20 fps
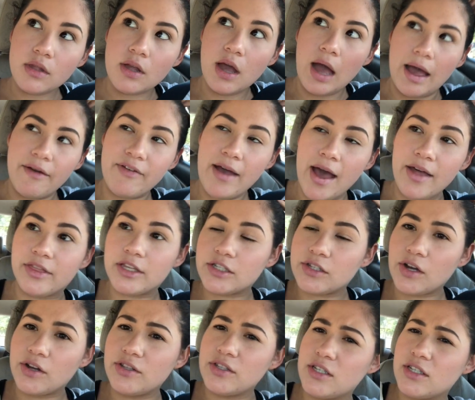I've had this
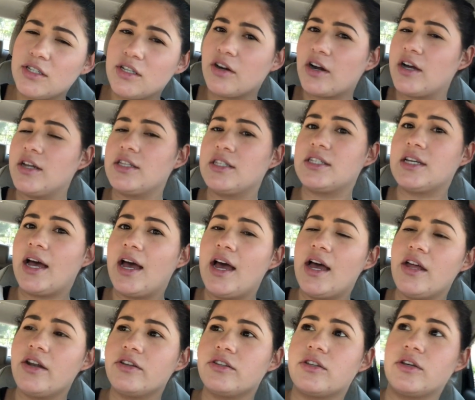on since around
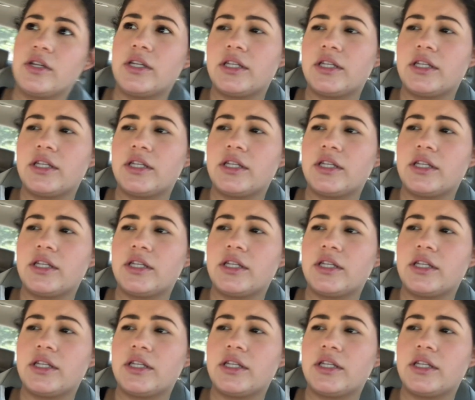10, so